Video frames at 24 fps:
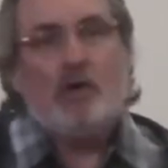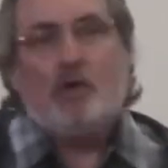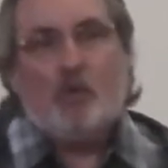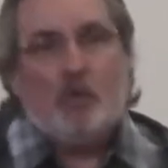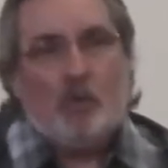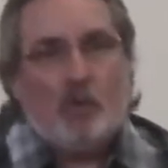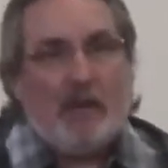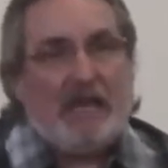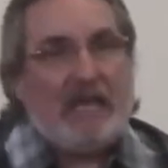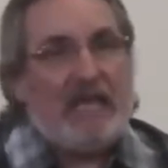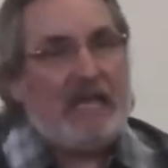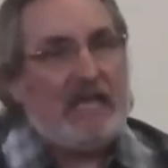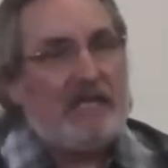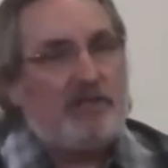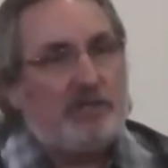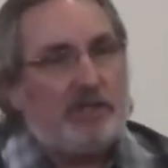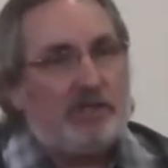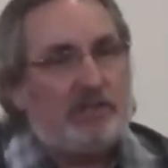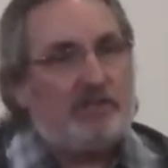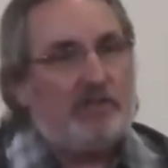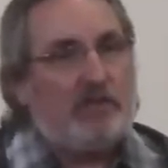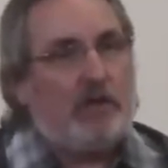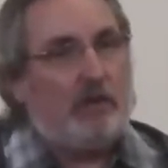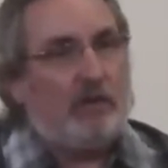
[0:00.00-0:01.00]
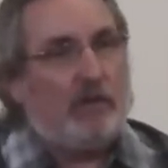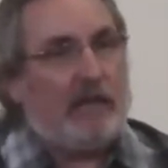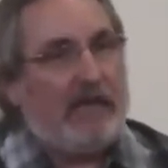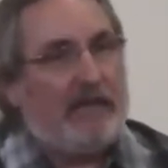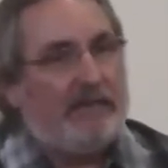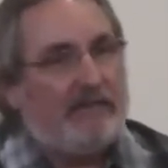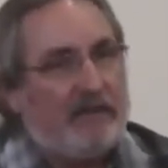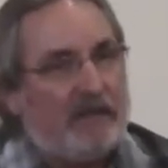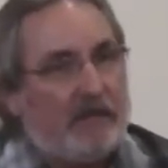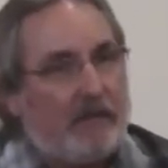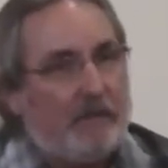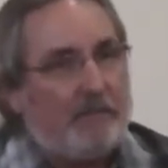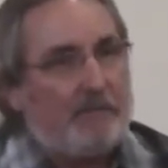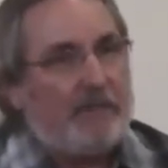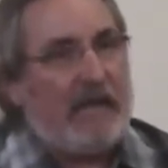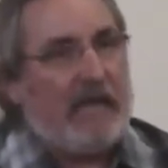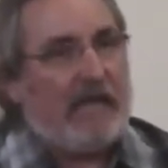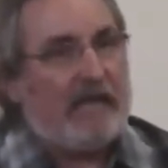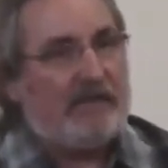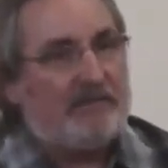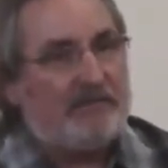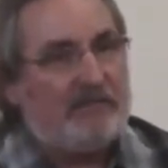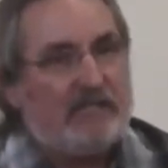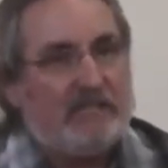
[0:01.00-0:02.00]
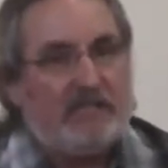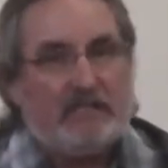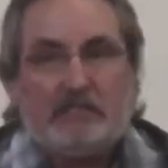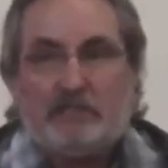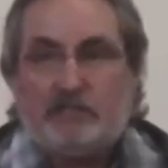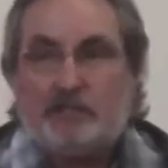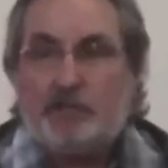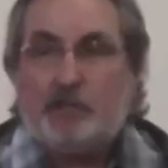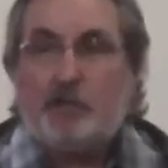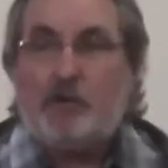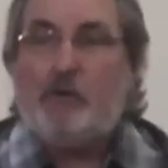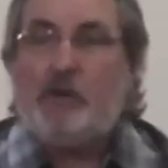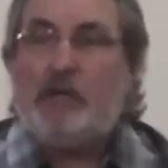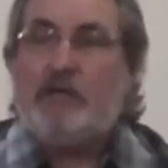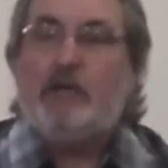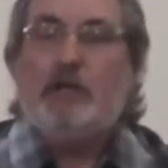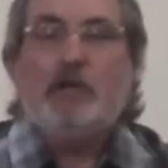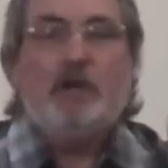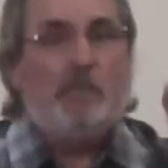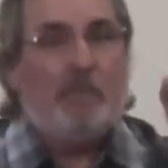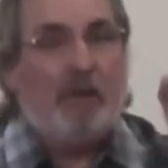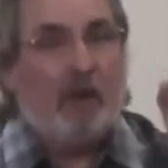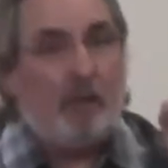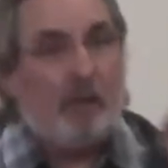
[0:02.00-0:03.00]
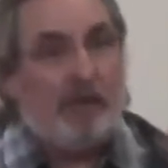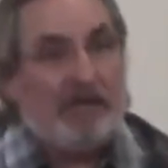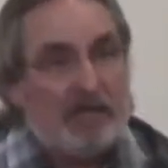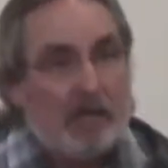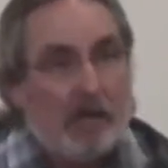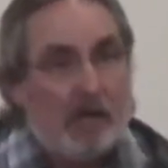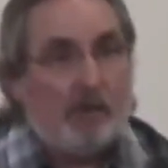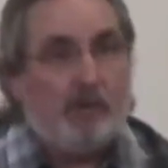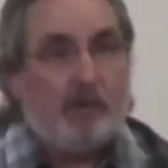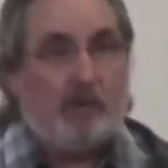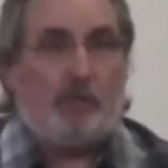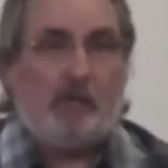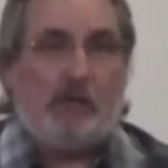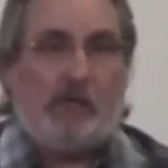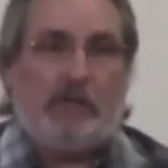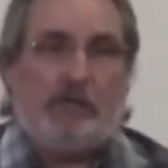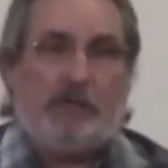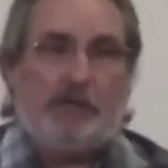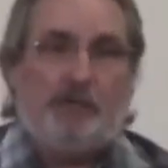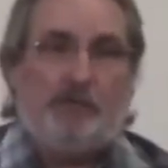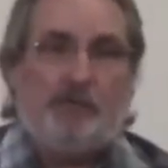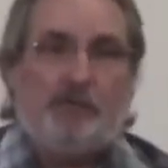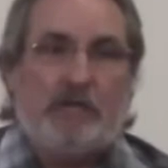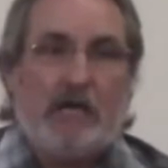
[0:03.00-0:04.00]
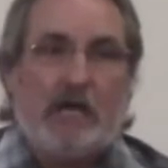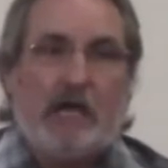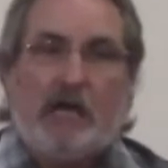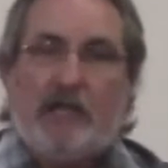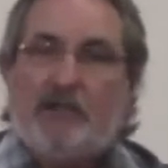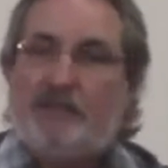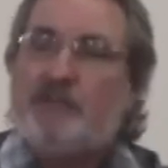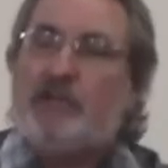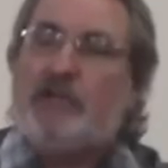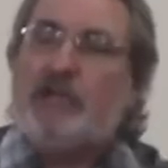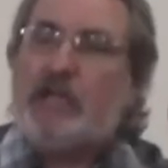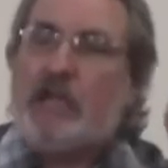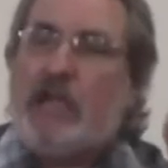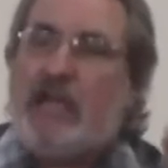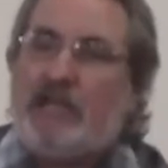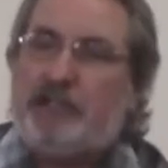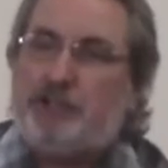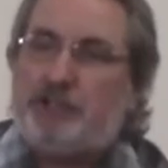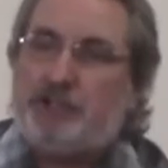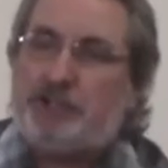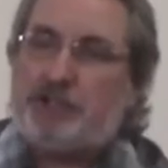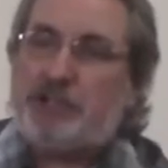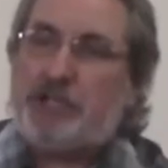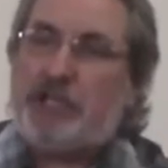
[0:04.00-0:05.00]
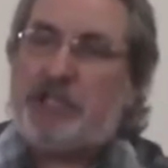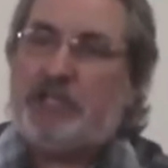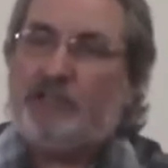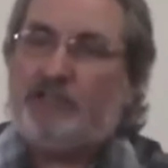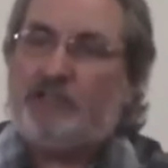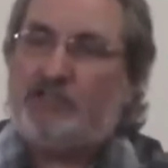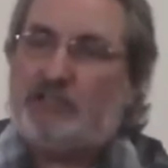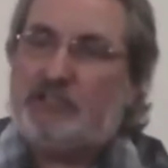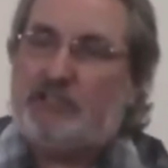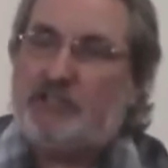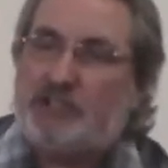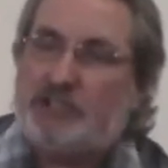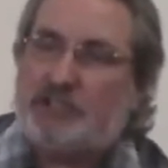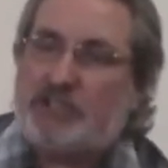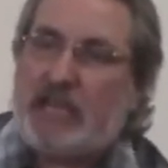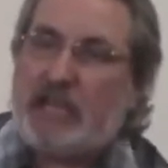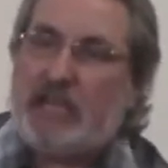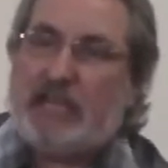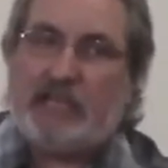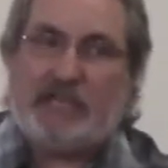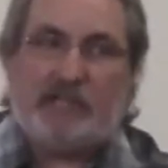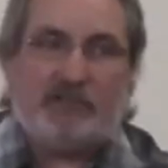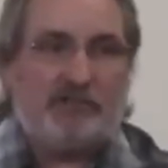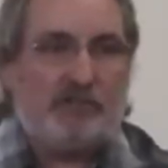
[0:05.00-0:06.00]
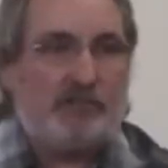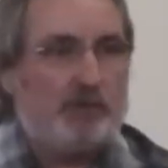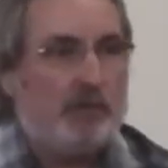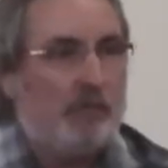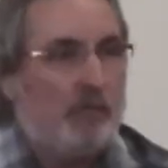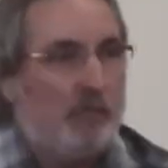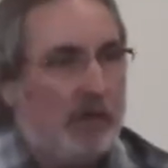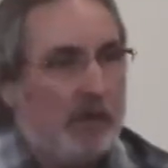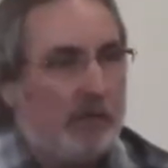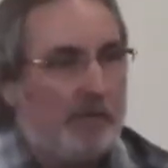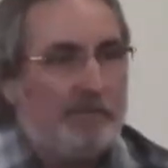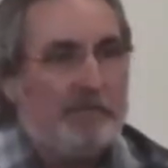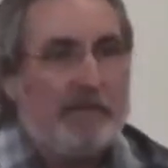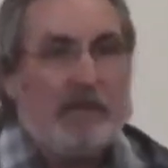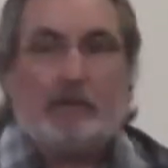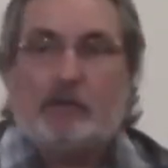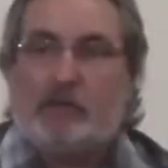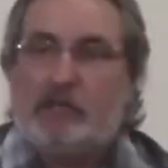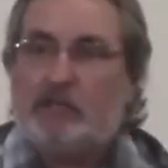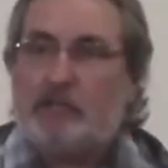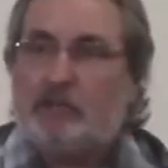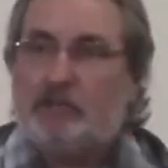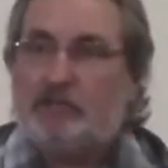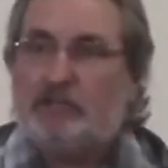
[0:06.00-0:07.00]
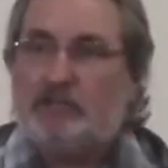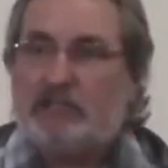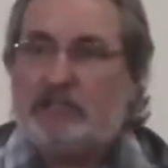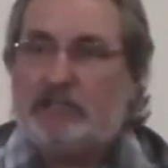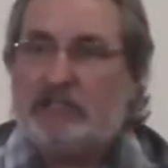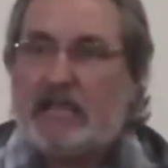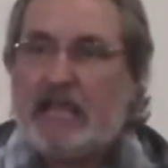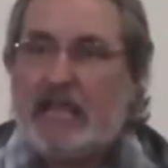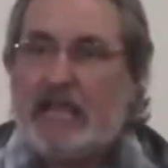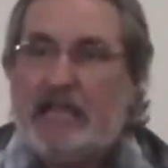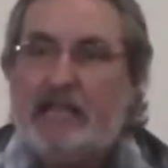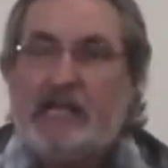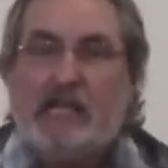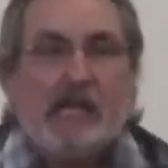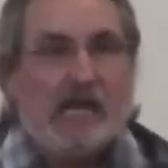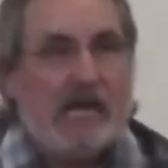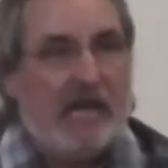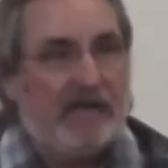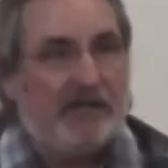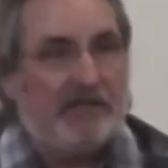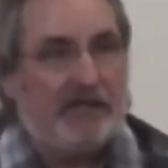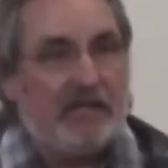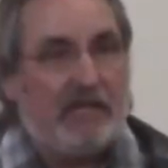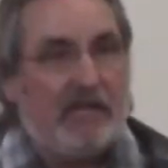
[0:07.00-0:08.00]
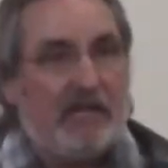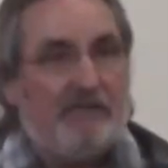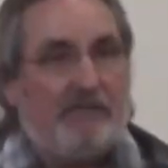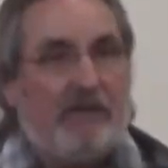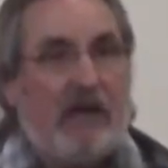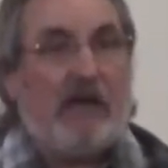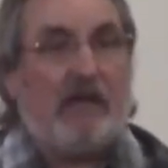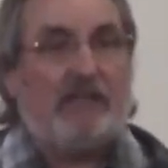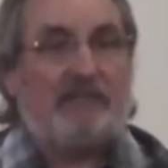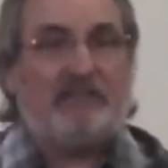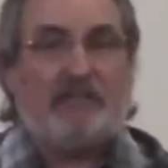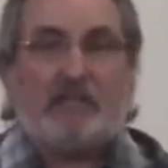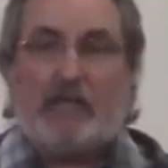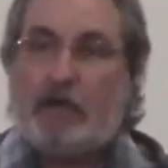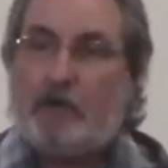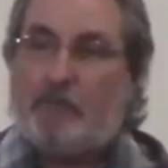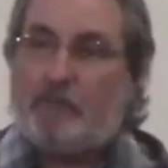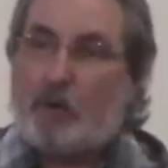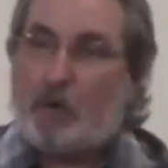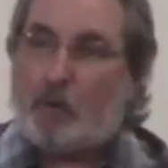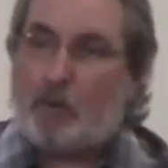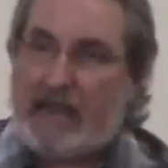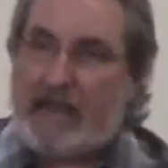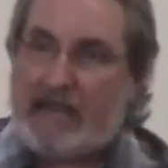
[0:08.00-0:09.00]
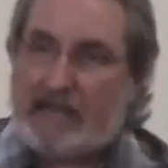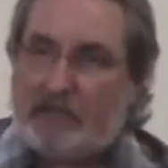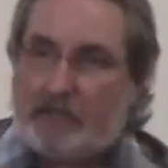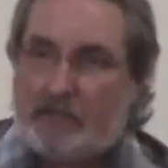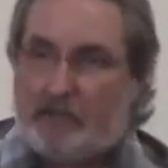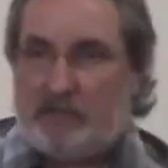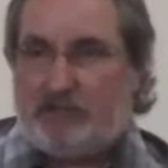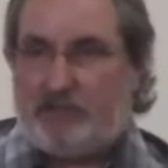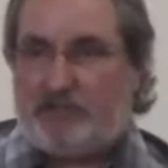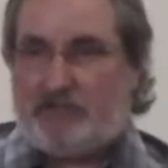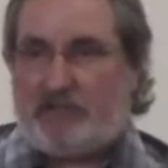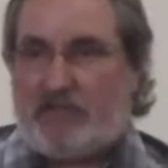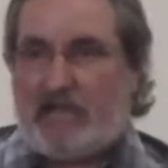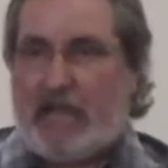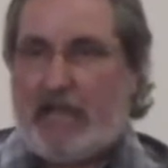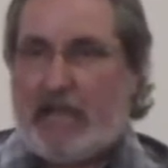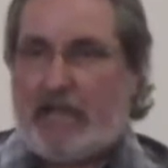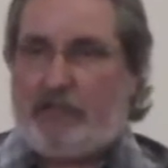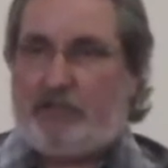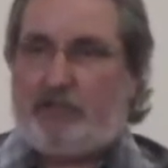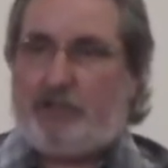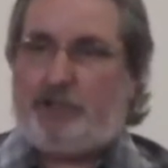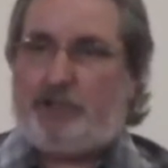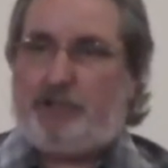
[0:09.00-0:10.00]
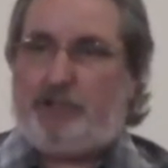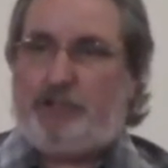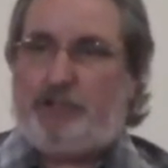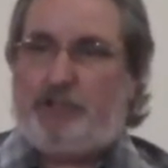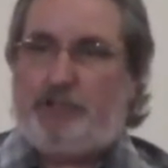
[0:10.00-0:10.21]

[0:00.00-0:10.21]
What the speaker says: We just don't have the capacity to do it, but we know the one who does. And Jesus stands to work miracles today and to give us a miraculous catch.